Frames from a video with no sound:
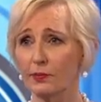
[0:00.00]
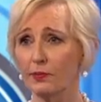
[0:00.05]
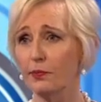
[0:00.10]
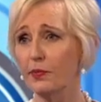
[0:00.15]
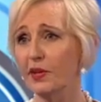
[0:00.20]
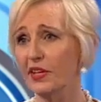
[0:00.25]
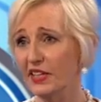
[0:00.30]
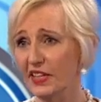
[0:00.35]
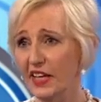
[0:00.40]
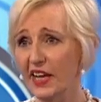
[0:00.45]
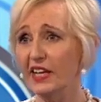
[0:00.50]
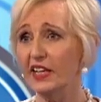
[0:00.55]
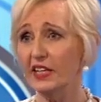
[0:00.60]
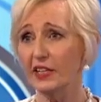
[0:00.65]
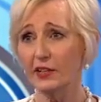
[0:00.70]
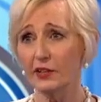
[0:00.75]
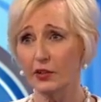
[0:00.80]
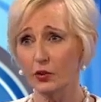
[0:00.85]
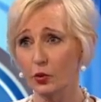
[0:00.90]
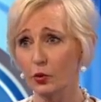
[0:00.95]
me
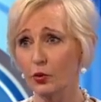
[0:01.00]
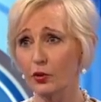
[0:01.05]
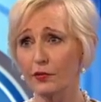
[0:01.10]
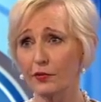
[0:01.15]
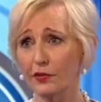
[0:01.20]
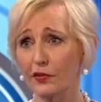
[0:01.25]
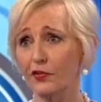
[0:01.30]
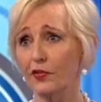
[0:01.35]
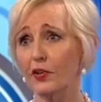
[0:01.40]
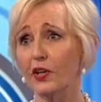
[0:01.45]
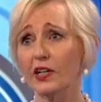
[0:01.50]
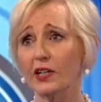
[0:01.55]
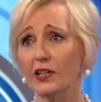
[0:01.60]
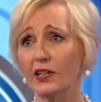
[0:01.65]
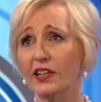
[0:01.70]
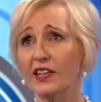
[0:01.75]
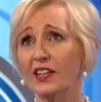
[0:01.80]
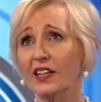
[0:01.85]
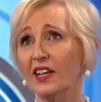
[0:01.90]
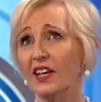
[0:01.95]
getting the Order of
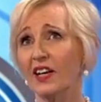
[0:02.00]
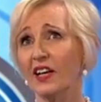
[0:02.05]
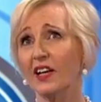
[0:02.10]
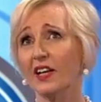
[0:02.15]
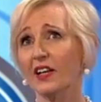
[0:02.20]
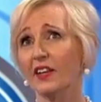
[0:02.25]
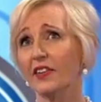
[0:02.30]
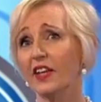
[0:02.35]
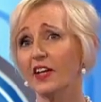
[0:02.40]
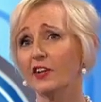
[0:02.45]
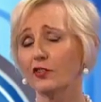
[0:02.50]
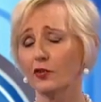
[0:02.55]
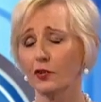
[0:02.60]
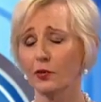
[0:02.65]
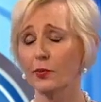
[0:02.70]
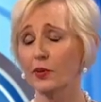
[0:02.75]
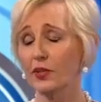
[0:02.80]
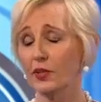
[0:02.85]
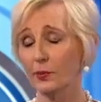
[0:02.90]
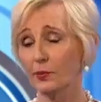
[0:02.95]
Australia, that should
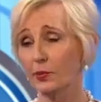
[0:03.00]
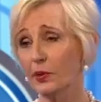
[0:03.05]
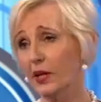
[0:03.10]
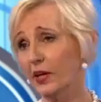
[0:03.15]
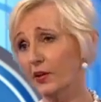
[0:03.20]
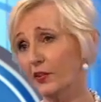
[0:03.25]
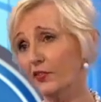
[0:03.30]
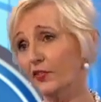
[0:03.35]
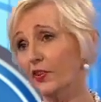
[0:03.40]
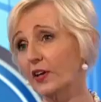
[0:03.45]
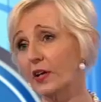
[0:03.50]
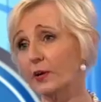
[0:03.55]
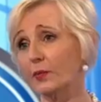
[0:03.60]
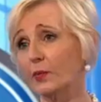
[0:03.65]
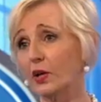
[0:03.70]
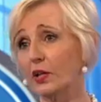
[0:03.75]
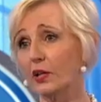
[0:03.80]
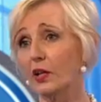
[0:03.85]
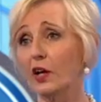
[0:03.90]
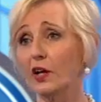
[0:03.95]
have been the proudest day of
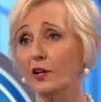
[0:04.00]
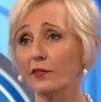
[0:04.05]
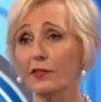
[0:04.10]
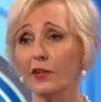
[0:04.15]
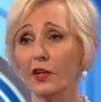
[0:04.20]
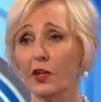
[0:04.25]
my life.